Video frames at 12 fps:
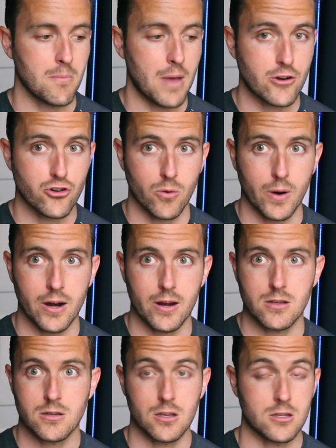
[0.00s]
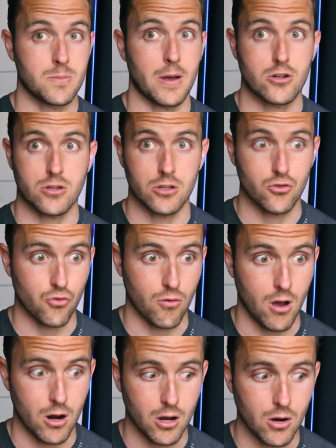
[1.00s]
metro areas, especially
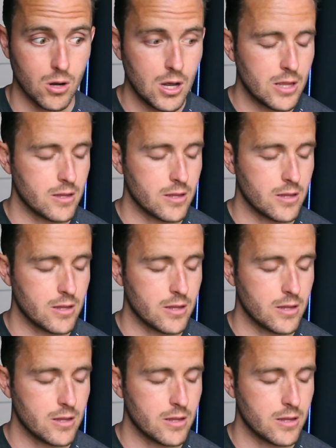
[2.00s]
Toronto,